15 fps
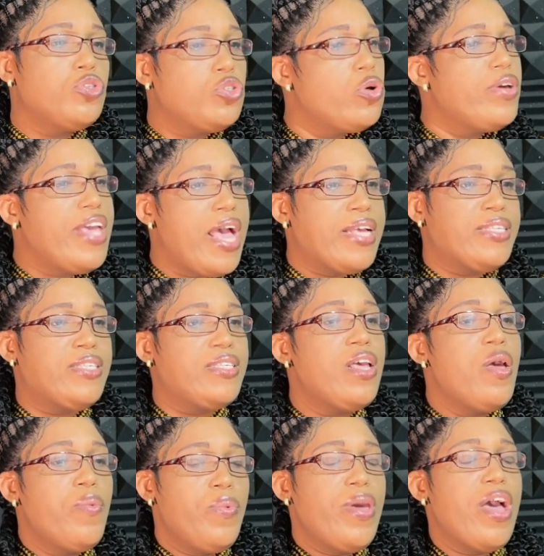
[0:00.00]
So yes,
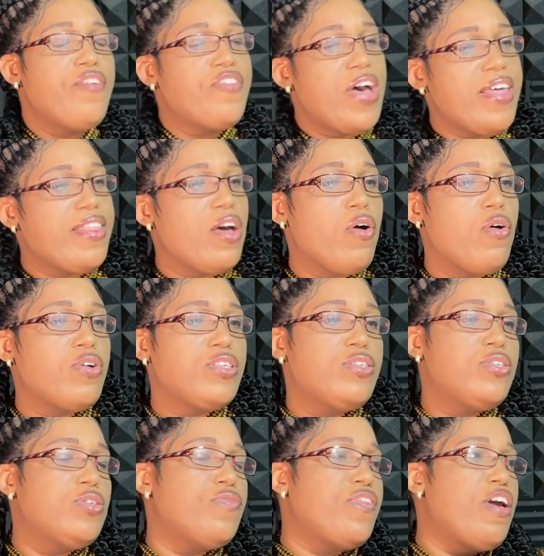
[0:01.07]
we have other
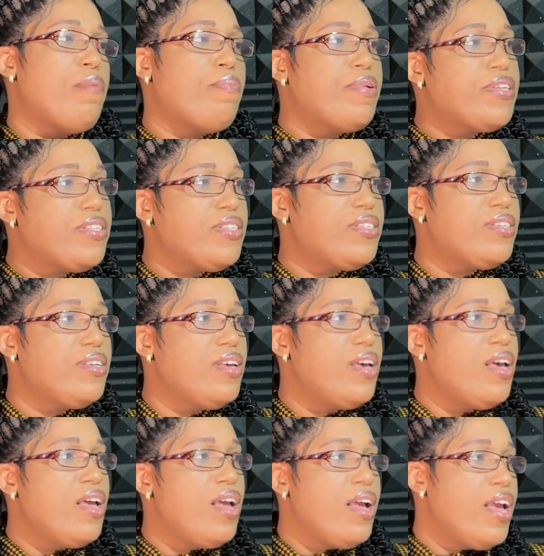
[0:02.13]
causes of herpes,
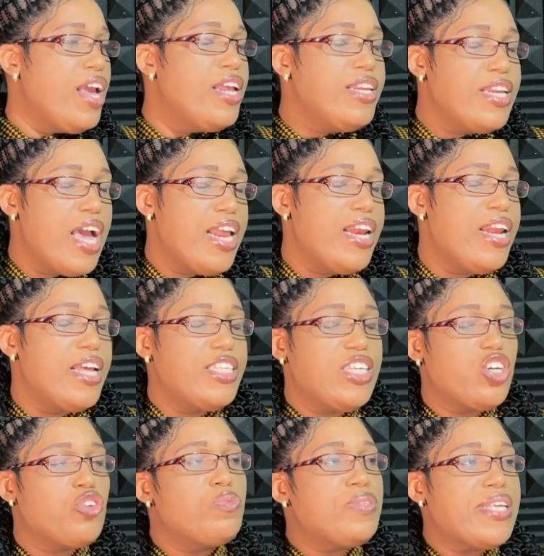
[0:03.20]
and the
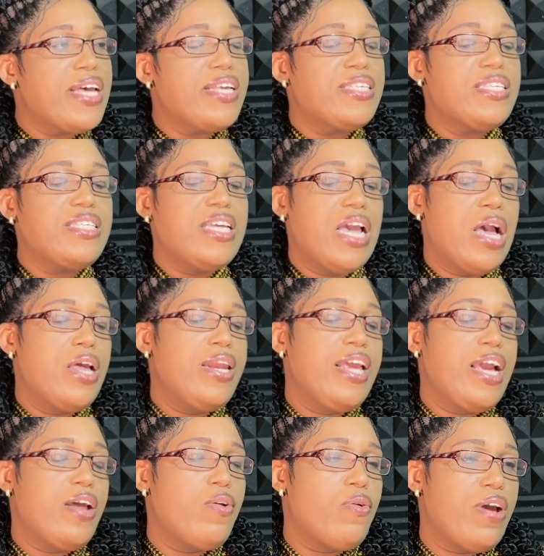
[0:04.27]
circumstances they
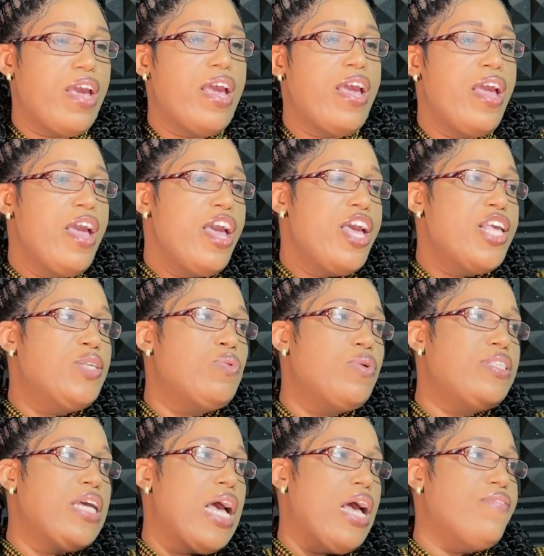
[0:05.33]
can occur is what I have